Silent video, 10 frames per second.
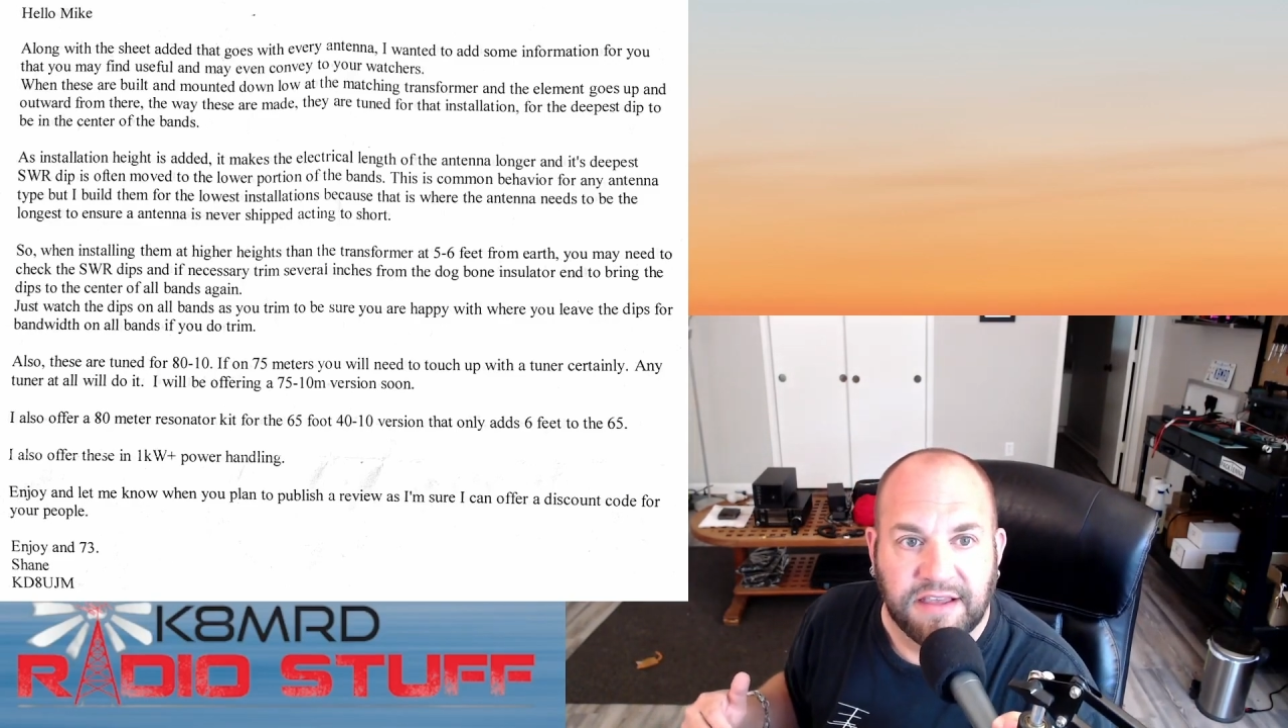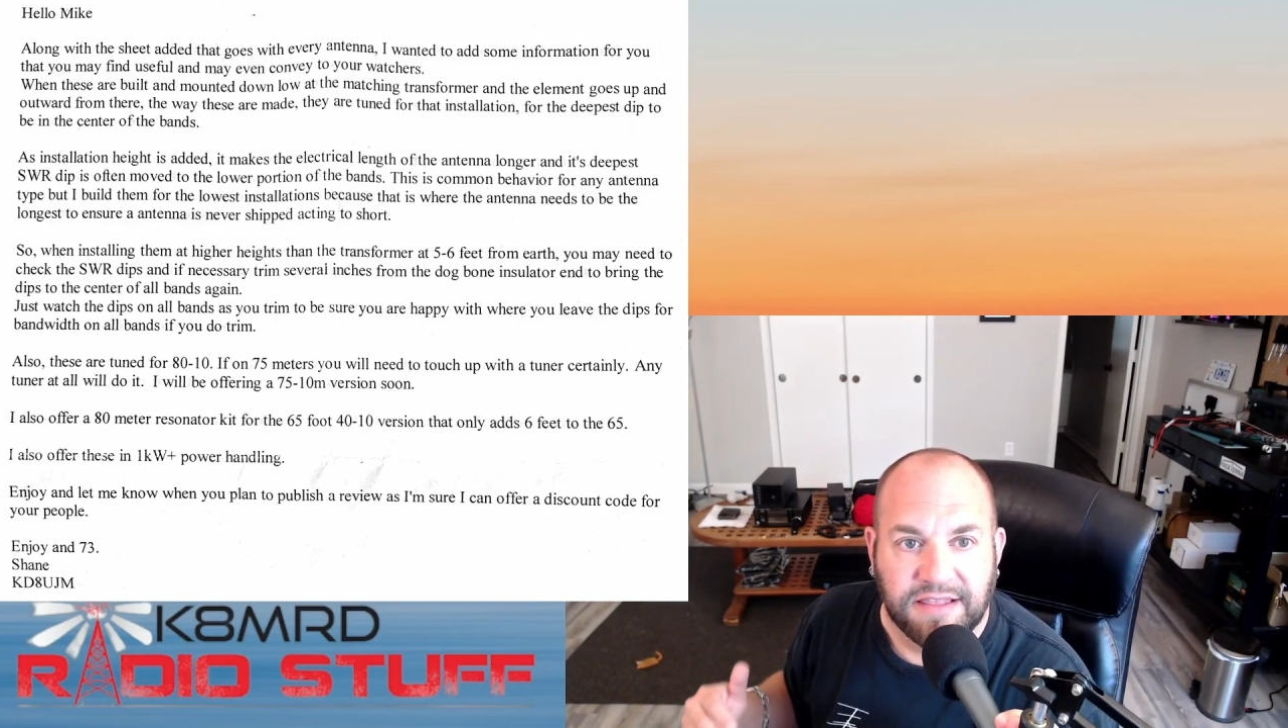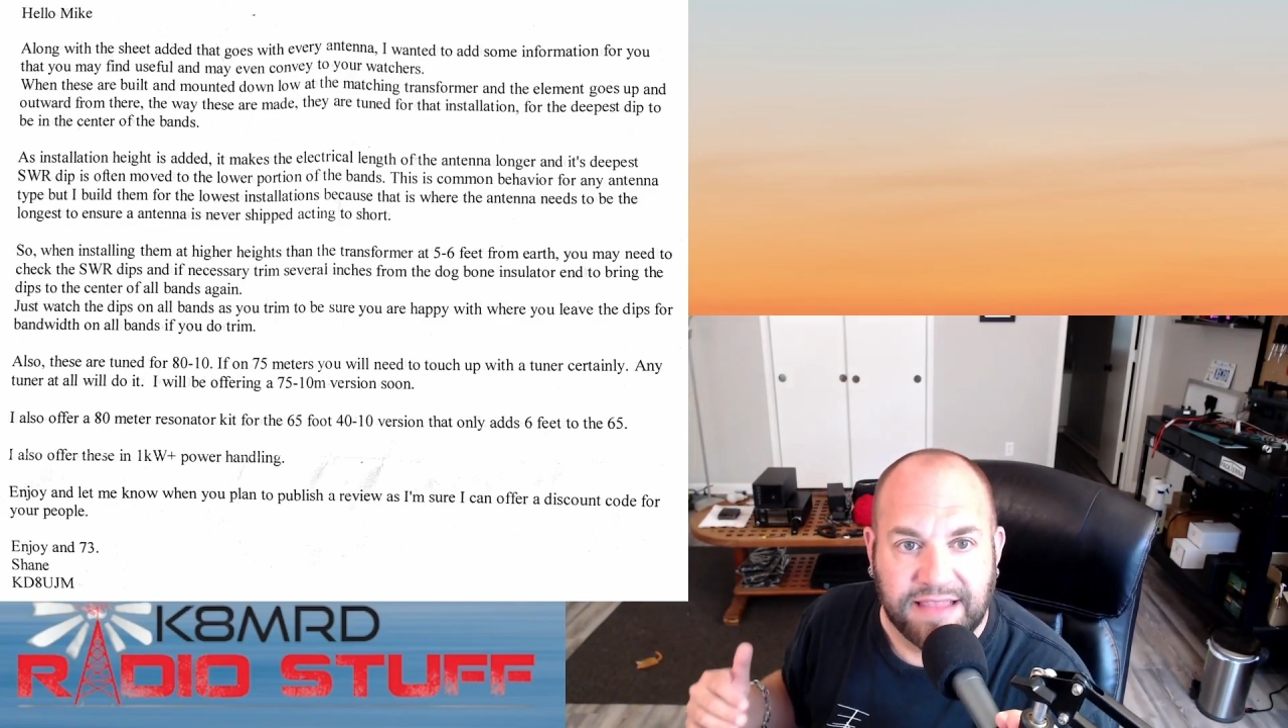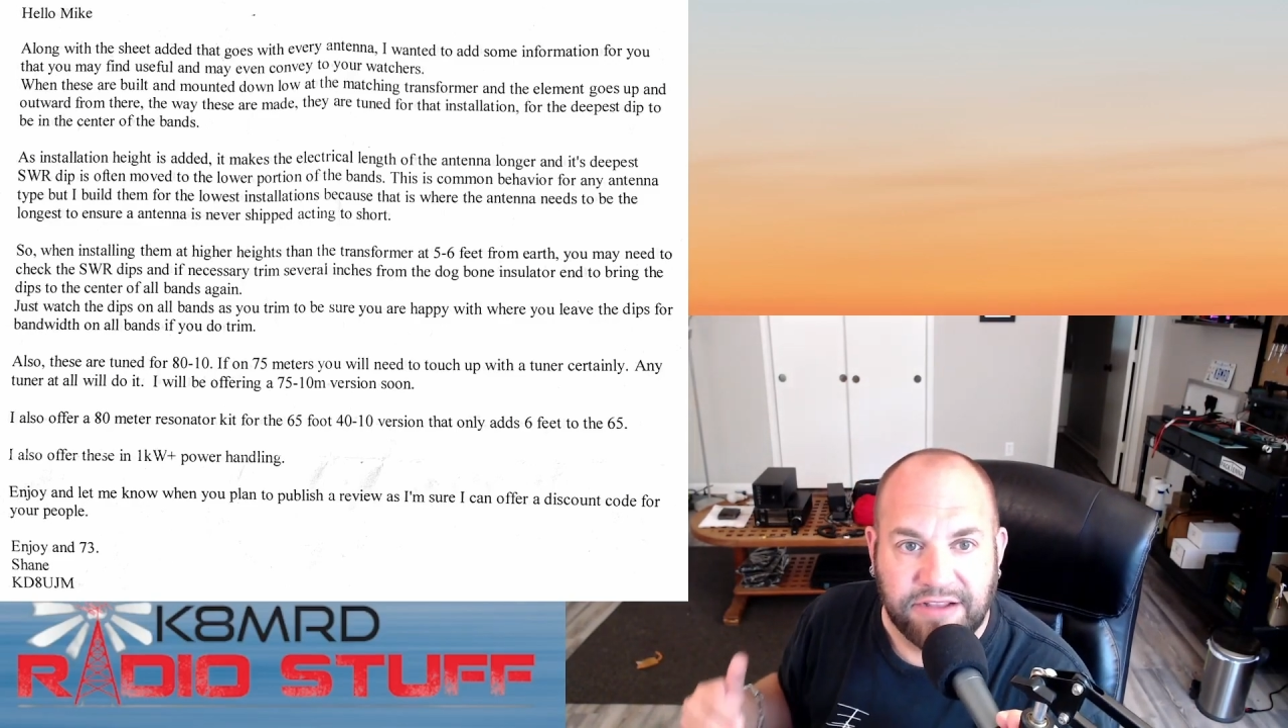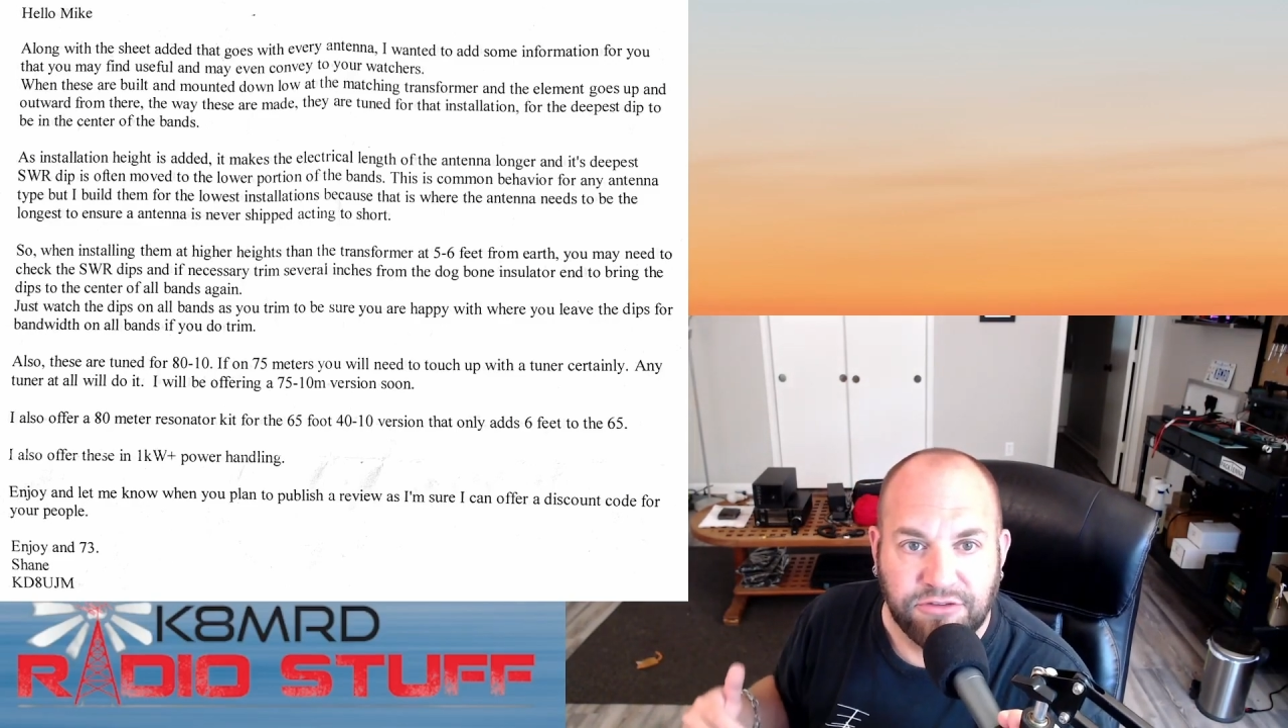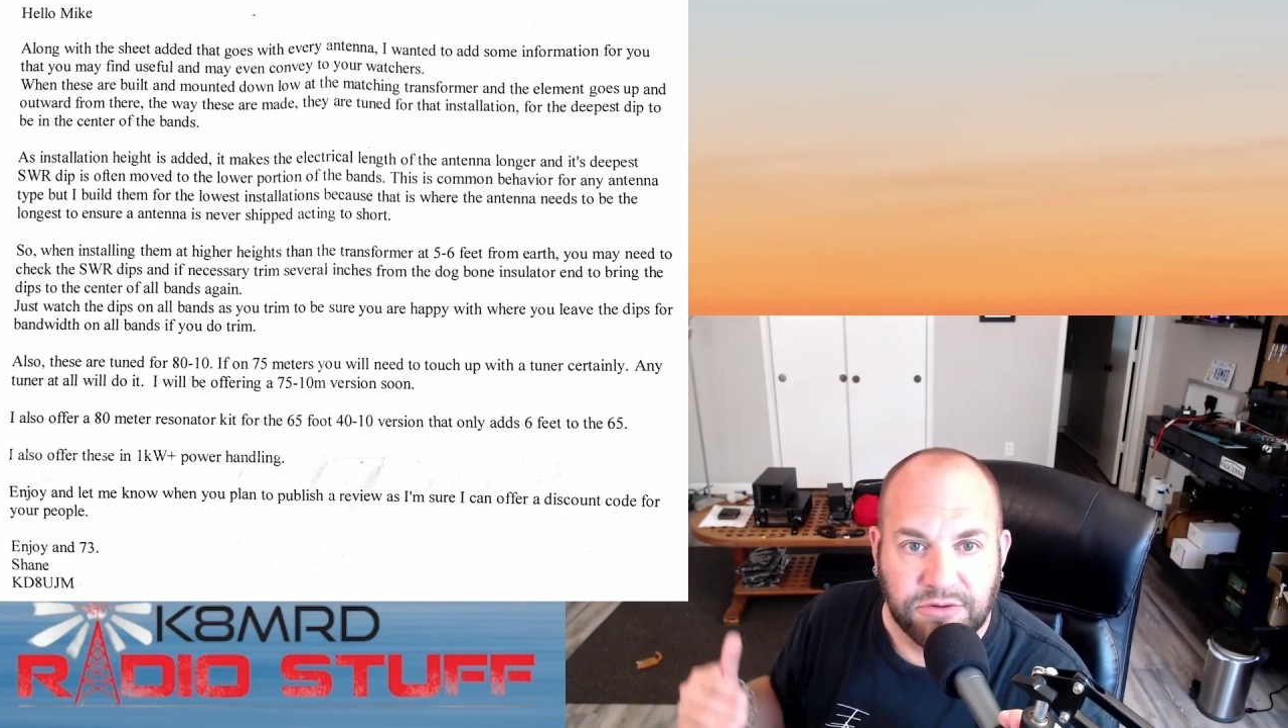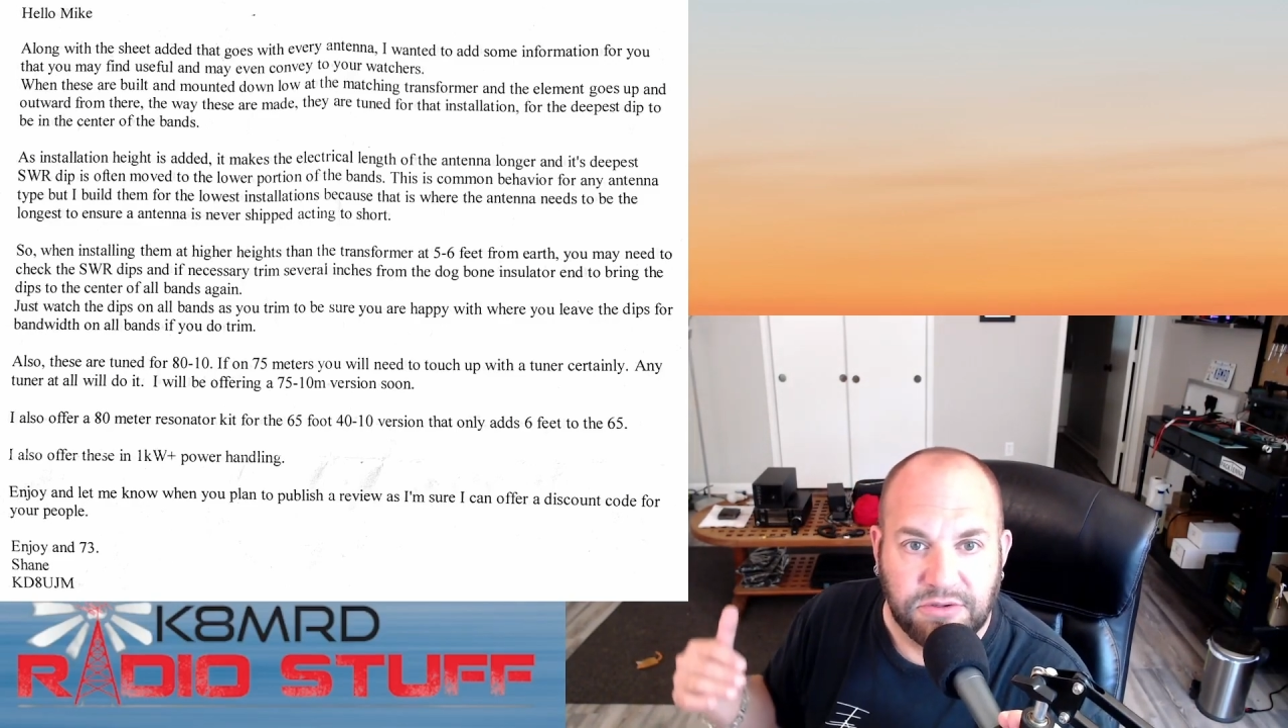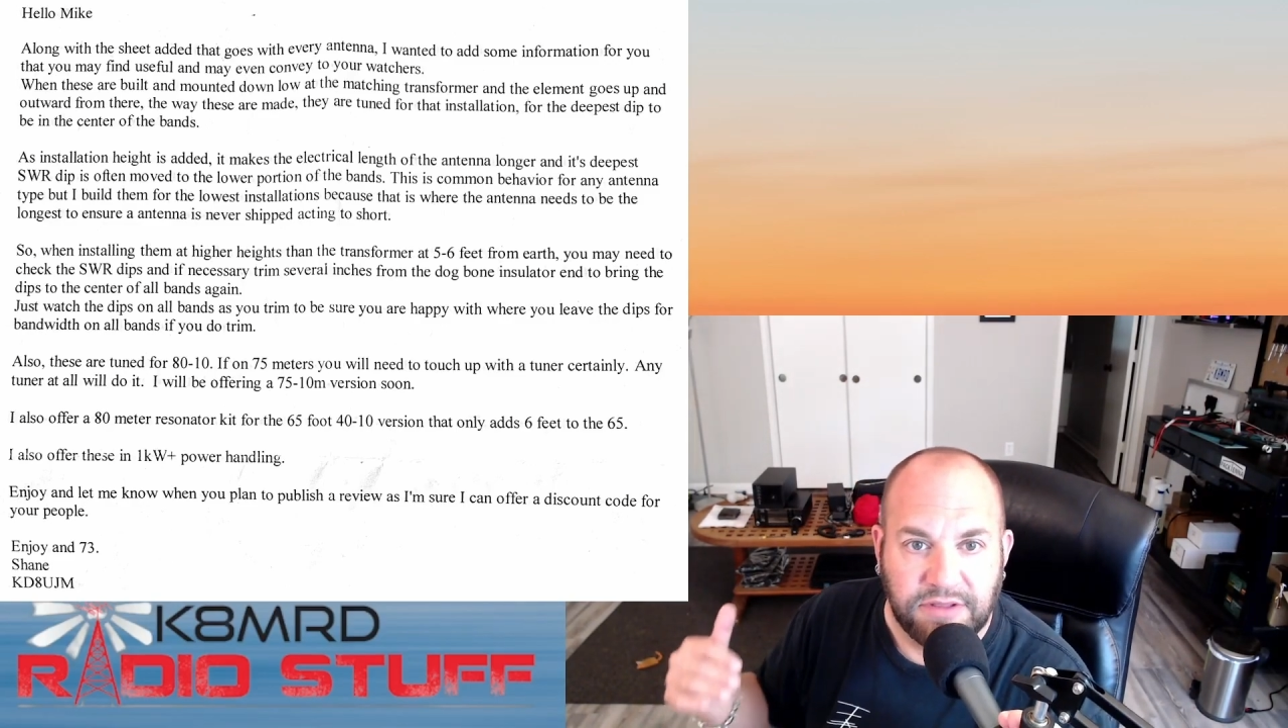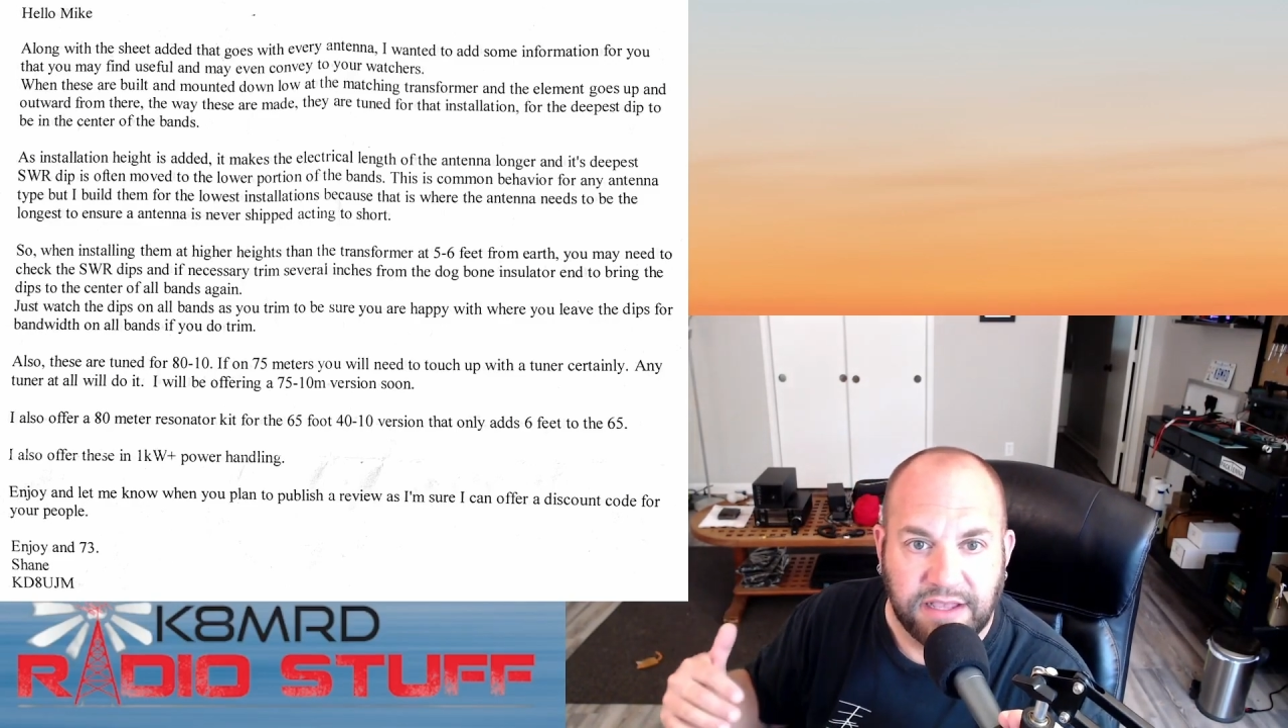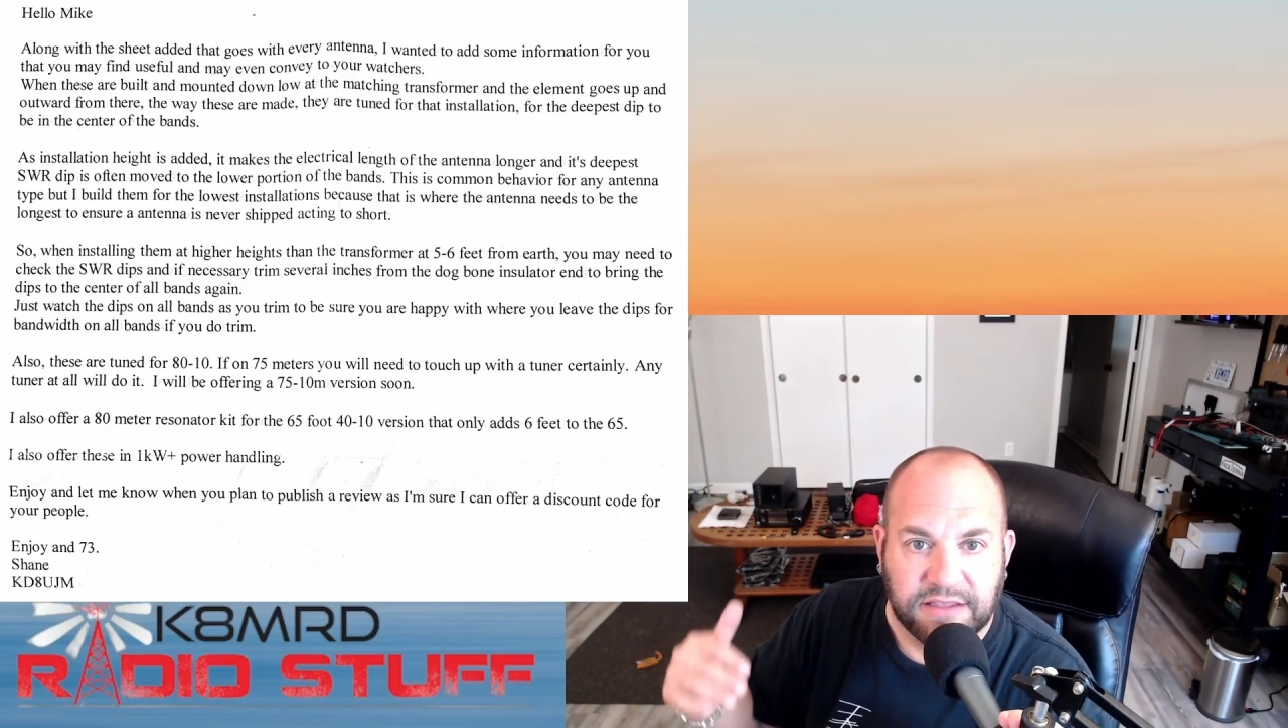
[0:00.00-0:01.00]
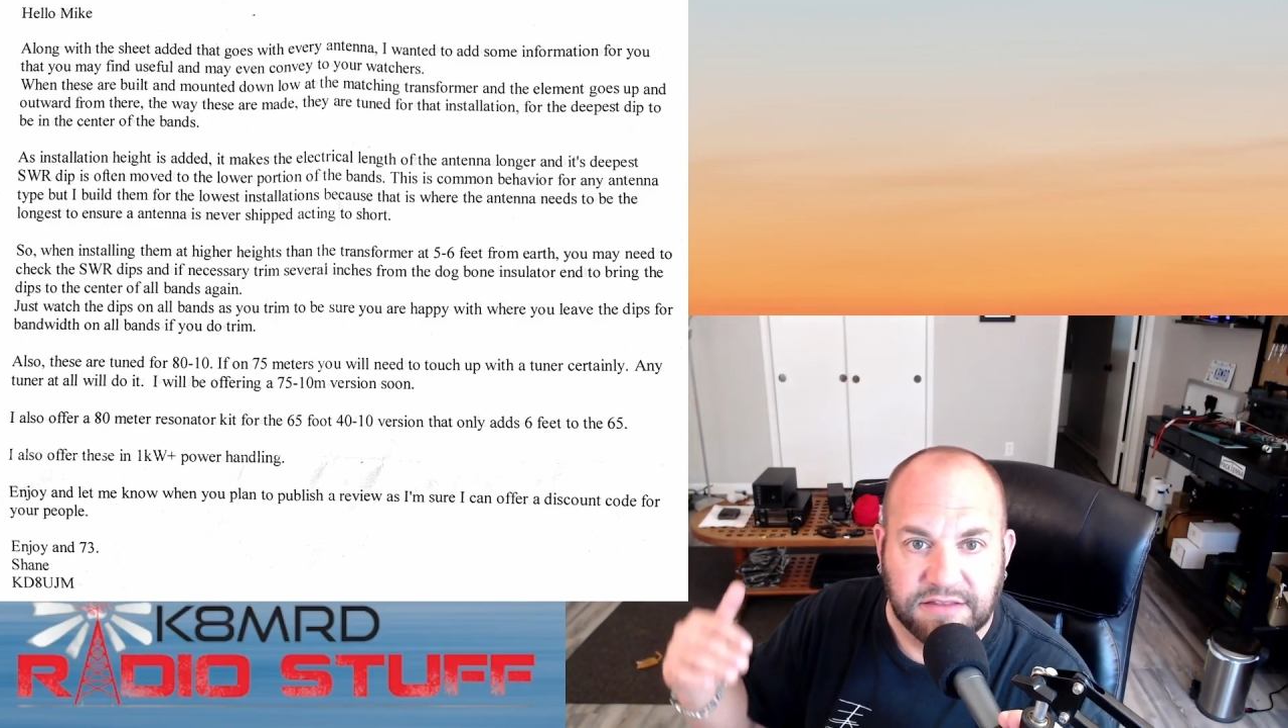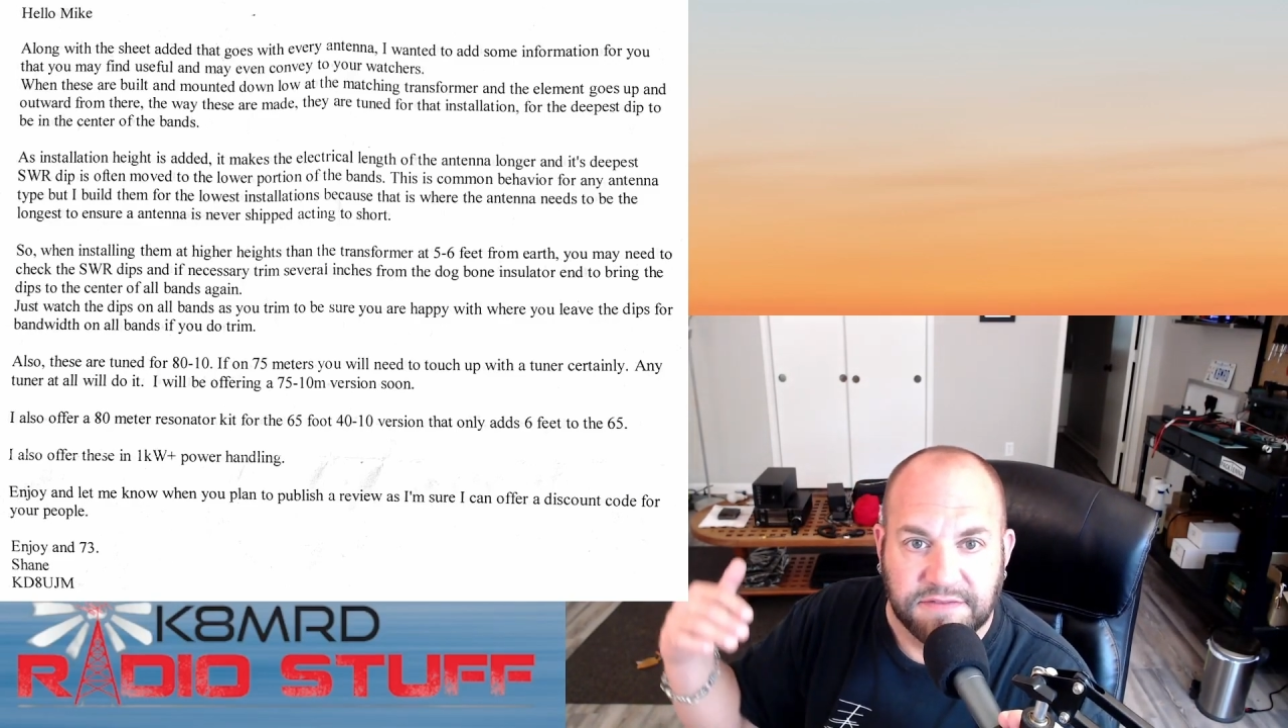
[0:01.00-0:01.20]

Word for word: electrical length